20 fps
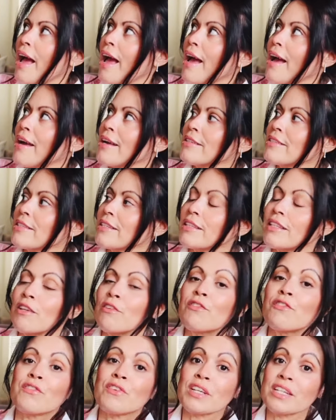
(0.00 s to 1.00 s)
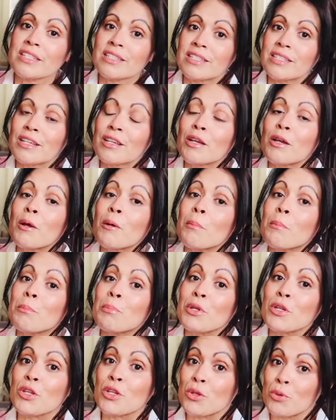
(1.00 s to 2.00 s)
and they fit
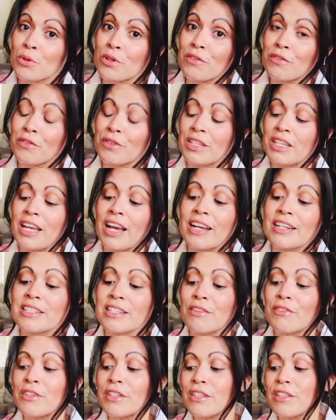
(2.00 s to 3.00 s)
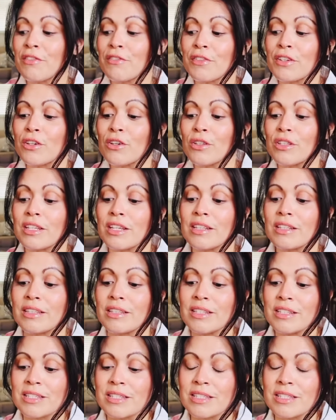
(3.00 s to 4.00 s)
beautifully. I definitely feel
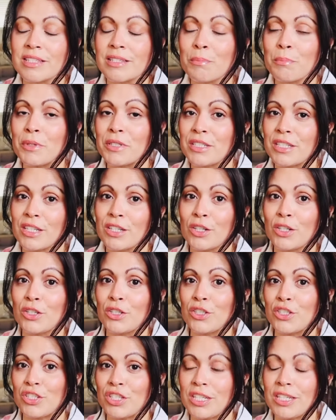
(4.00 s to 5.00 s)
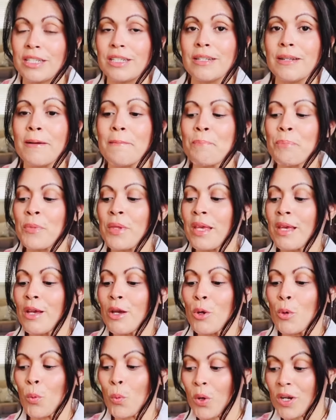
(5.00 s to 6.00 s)
that this particular jean
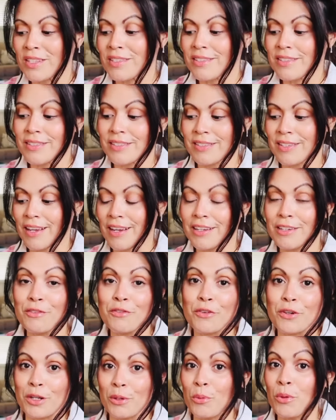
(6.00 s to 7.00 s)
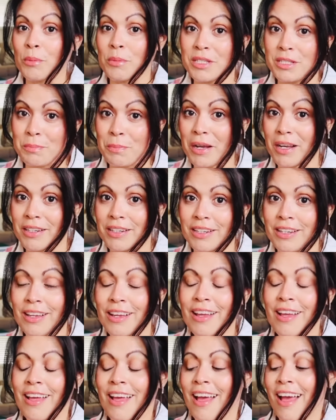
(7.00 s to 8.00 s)
was designed for a woman's body,
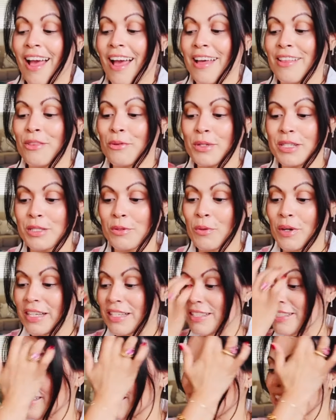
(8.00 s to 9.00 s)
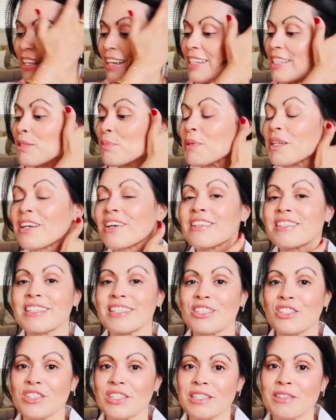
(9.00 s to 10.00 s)
and the reason why I say that is because
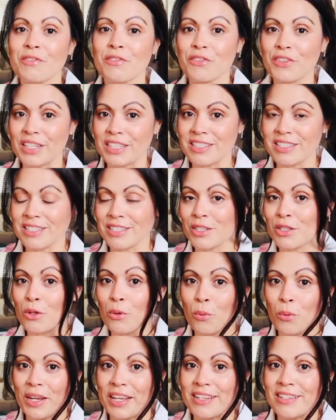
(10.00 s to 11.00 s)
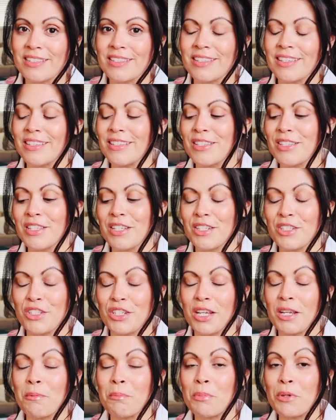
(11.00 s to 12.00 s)
it just fits the waist in
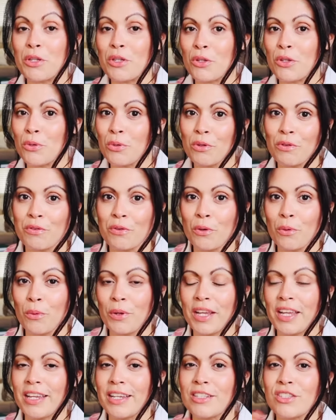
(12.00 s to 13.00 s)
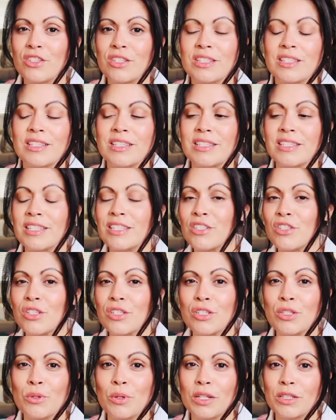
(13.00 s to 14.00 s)
such a beautiful way. It just
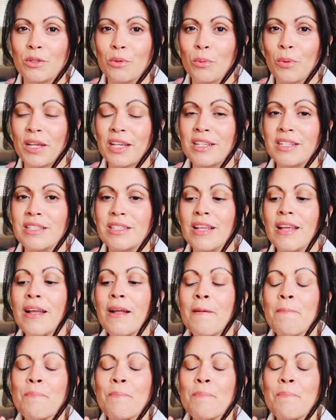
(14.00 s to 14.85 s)
cinches you at the waist,